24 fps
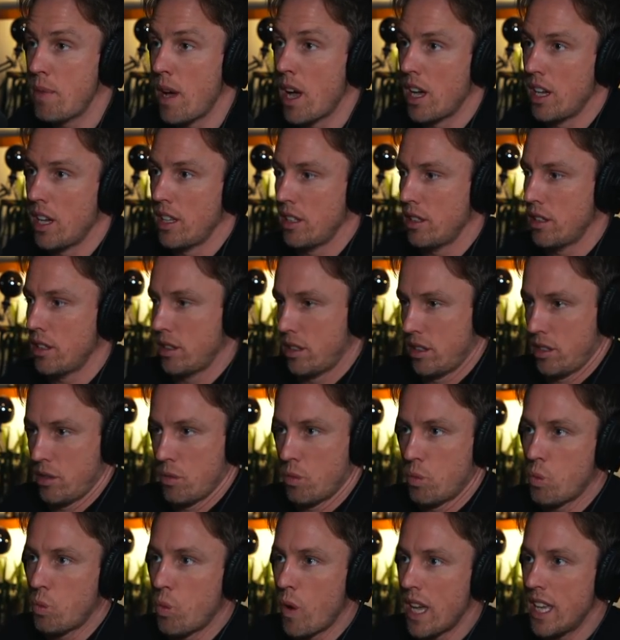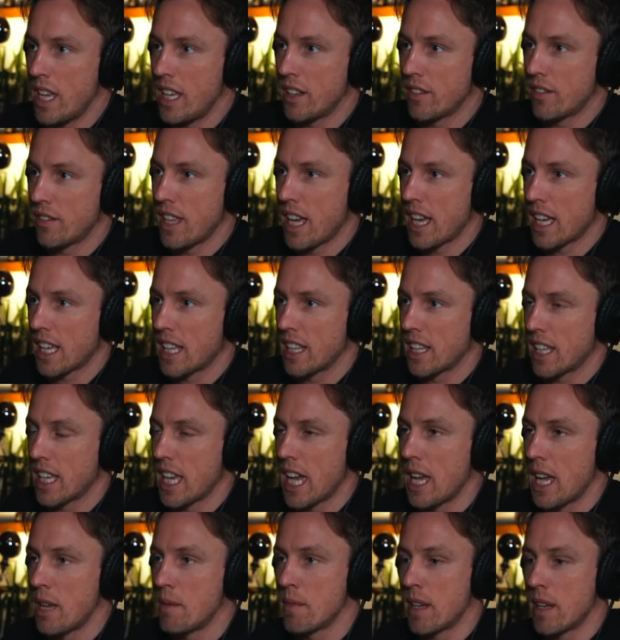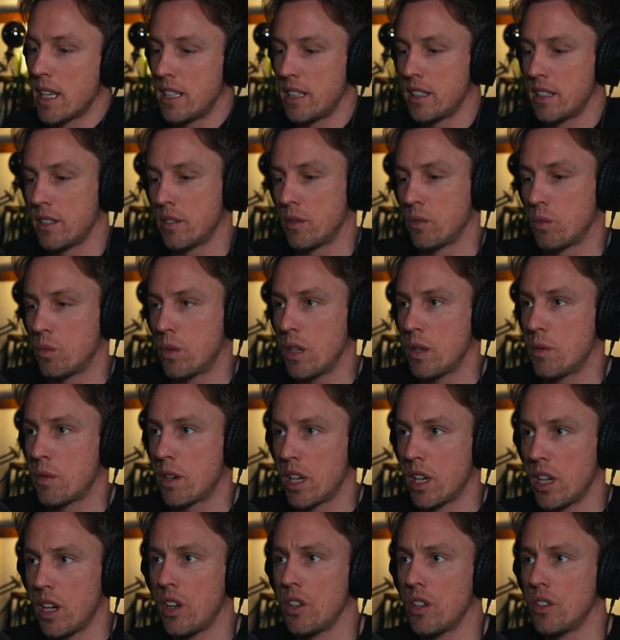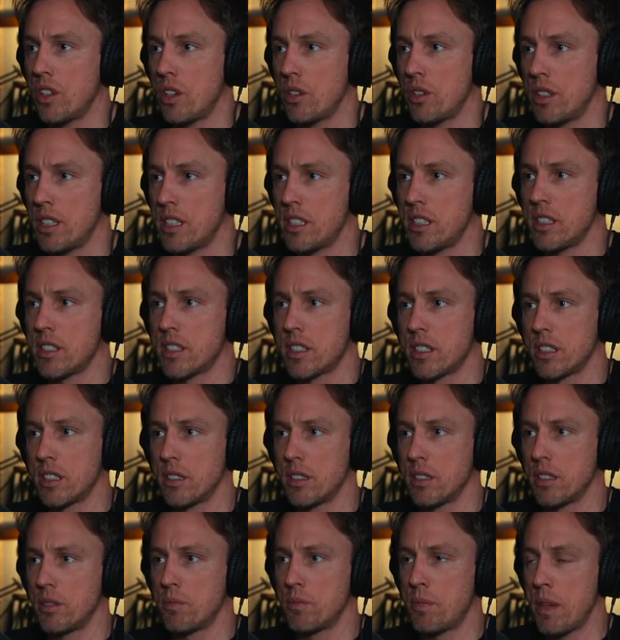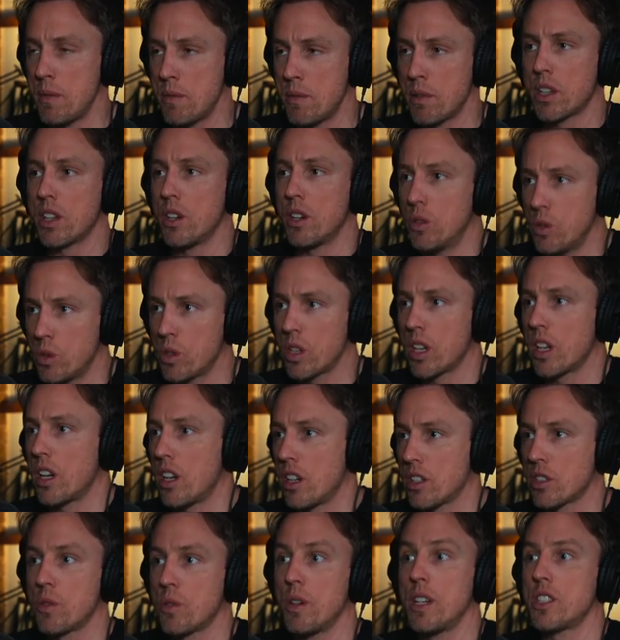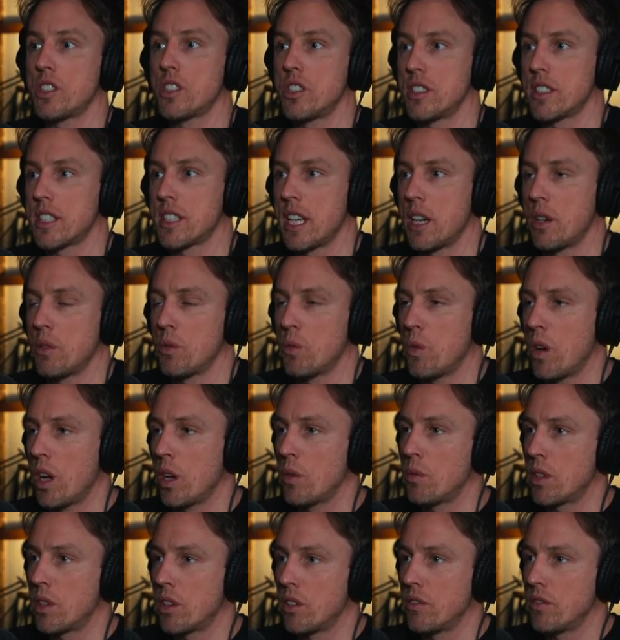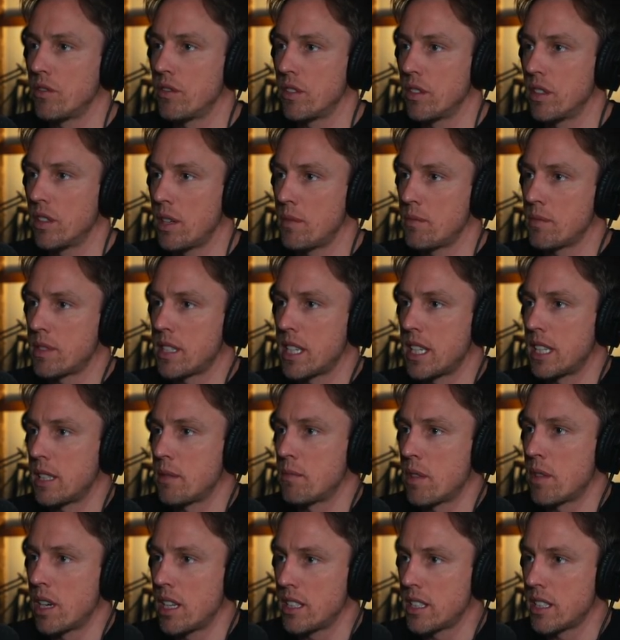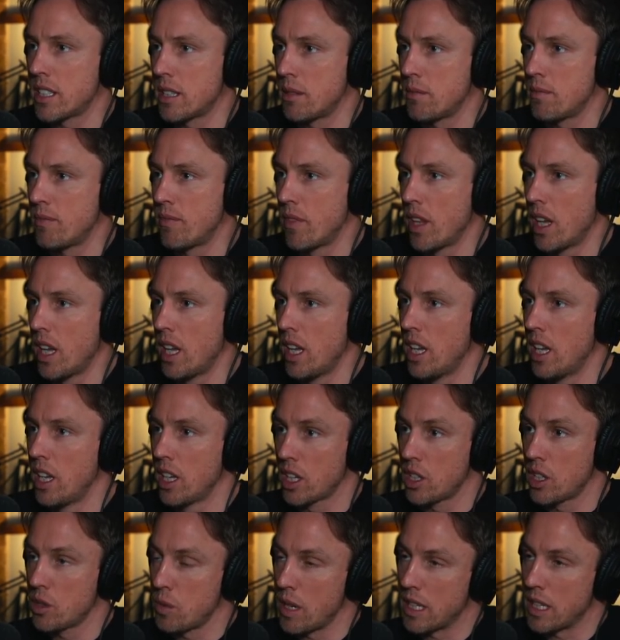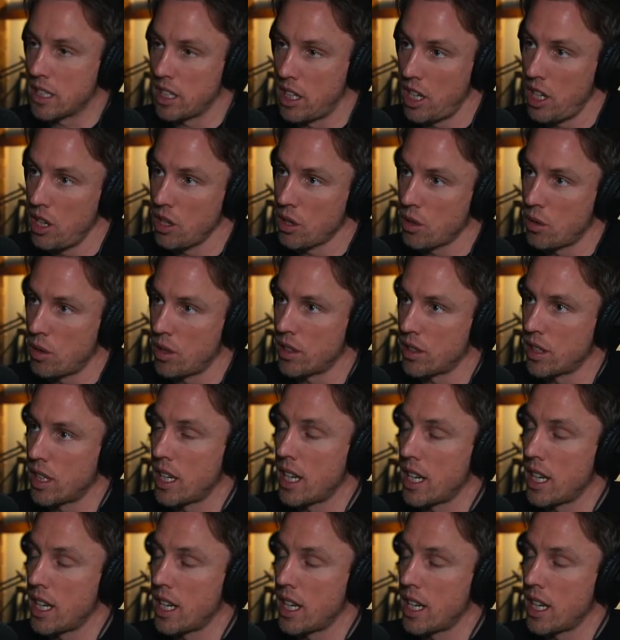But the weight of that came, and we were like, oh no, this is, people are all going to ask questions now why we're not sending money to them, because we had the logo on.